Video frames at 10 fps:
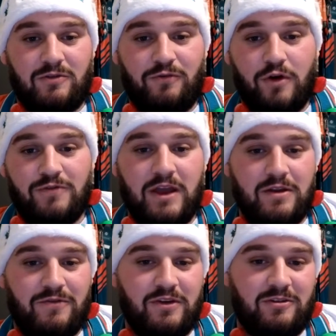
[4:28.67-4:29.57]
Fourth
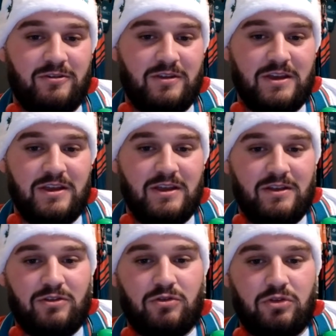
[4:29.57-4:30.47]
down efficiency,
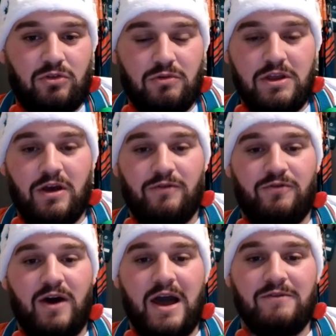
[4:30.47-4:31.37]
3 of
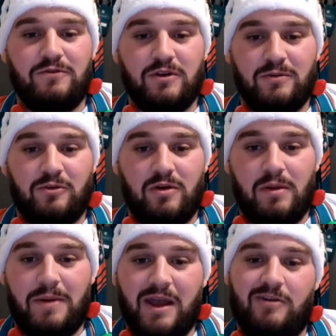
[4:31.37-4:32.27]
5 for the Green
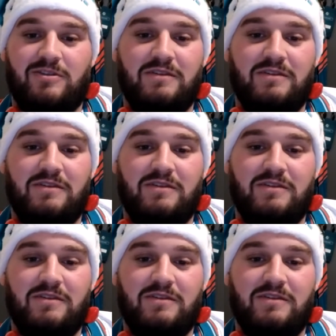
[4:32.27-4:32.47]
Bay Packers.